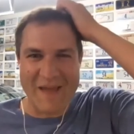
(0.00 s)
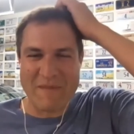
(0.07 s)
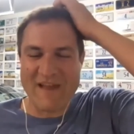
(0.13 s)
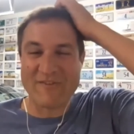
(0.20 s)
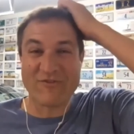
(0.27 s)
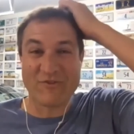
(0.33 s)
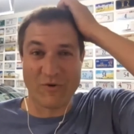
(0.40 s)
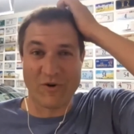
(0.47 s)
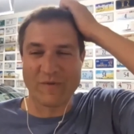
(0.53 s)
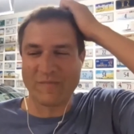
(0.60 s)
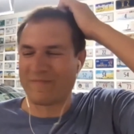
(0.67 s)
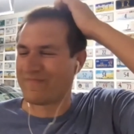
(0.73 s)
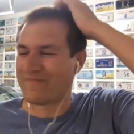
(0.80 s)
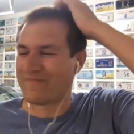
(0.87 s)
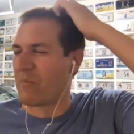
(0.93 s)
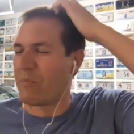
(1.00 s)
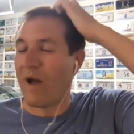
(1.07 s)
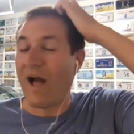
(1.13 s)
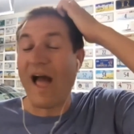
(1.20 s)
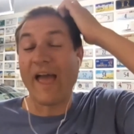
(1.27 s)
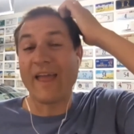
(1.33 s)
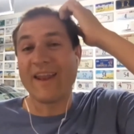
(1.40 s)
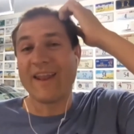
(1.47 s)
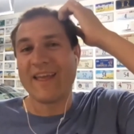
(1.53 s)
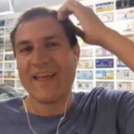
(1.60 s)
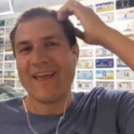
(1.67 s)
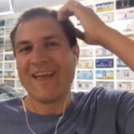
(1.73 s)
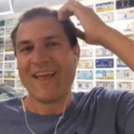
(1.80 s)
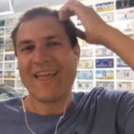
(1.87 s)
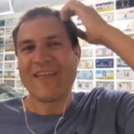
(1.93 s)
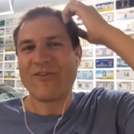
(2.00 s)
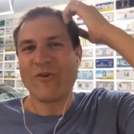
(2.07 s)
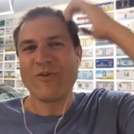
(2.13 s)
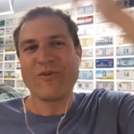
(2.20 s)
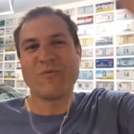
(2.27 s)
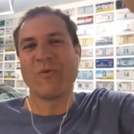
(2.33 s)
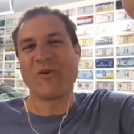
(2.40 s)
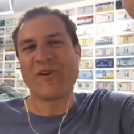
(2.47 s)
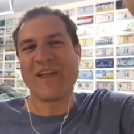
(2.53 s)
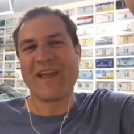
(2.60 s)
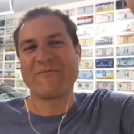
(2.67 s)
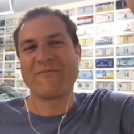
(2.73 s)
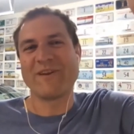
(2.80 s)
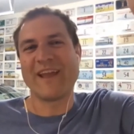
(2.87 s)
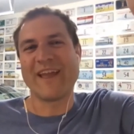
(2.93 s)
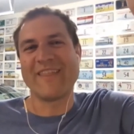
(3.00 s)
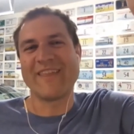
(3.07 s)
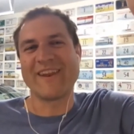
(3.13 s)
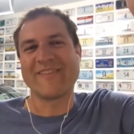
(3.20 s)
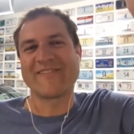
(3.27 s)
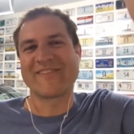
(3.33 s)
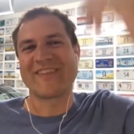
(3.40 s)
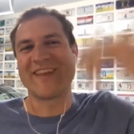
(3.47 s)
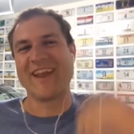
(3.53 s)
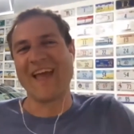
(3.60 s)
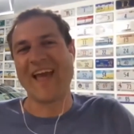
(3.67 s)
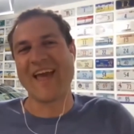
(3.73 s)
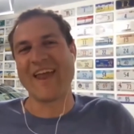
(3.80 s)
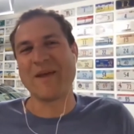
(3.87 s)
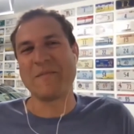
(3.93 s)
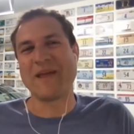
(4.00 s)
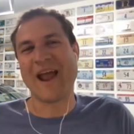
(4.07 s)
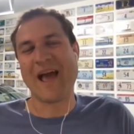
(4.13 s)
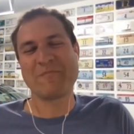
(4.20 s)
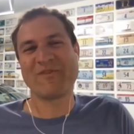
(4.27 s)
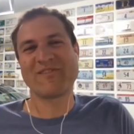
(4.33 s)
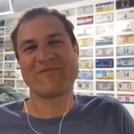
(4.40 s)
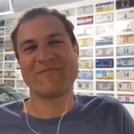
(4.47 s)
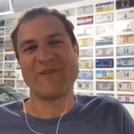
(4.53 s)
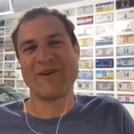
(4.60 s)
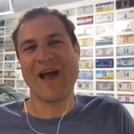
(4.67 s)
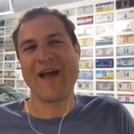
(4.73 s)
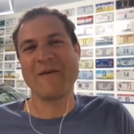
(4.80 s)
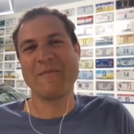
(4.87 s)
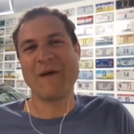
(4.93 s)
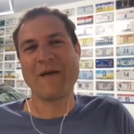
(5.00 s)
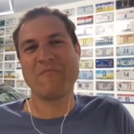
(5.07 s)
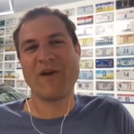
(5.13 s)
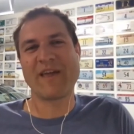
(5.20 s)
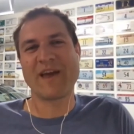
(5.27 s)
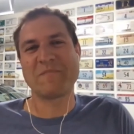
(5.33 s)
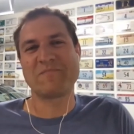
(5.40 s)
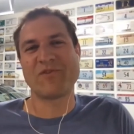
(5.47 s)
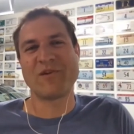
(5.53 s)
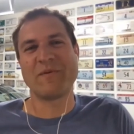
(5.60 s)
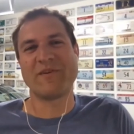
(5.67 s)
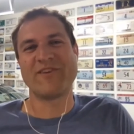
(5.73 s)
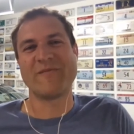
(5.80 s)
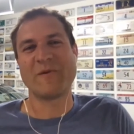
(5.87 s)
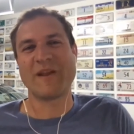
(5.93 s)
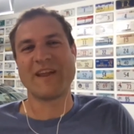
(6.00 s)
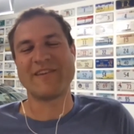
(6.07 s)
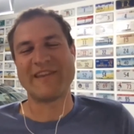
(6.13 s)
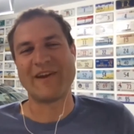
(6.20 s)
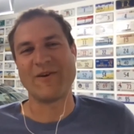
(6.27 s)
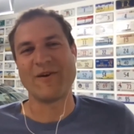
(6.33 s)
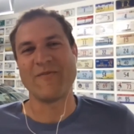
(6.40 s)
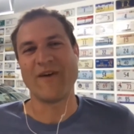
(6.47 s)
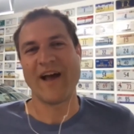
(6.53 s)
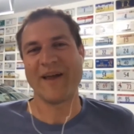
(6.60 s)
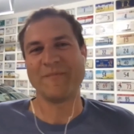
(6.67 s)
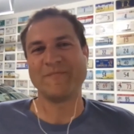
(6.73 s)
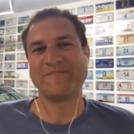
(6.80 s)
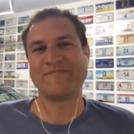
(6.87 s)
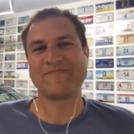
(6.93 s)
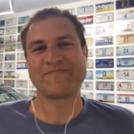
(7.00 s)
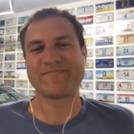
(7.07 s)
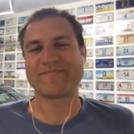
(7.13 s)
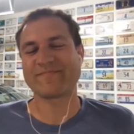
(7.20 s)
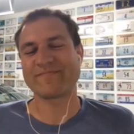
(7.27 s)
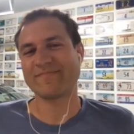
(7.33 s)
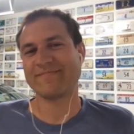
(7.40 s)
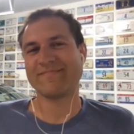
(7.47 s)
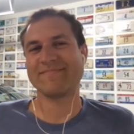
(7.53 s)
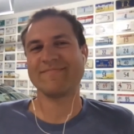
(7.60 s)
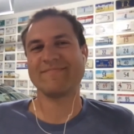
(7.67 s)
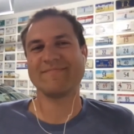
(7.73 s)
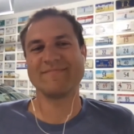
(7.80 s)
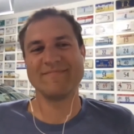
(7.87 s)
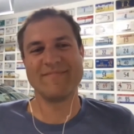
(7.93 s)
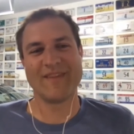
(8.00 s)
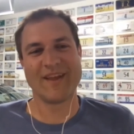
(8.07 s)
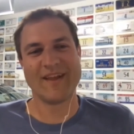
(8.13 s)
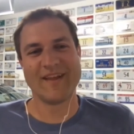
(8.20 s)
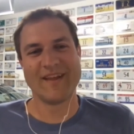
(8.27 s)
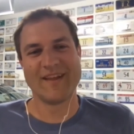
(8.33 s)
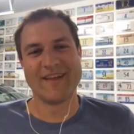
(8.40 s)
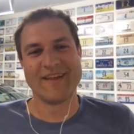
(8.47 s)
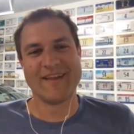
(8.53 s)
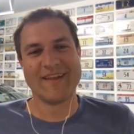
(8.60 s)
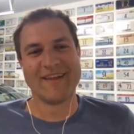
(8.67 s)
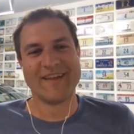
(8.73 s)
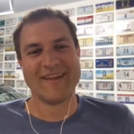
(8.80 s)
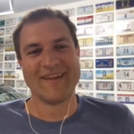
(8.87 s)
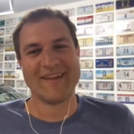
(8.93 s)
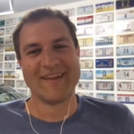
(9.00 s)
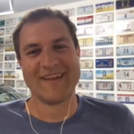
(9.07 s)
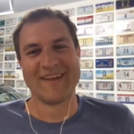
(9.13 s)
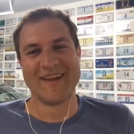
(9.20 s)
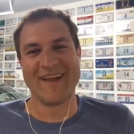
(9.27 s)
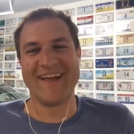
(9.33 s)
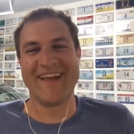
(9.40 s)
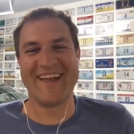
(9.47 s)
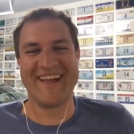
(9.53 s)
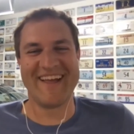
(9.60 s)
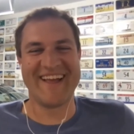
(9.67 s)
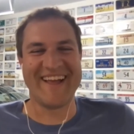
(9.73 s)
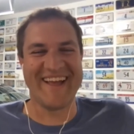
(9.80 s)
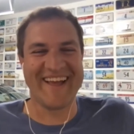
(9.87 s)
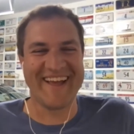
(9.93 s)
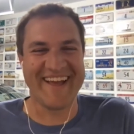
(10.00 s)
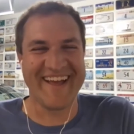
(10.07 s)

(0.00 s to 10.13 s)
I'm not sure, but don't you worry every day that it's going to end? I mean, I'm just, I, I wake up pretty much every day terrified. Uh, well, I think well, it's, it's already start. ended for me in case you haven't seen my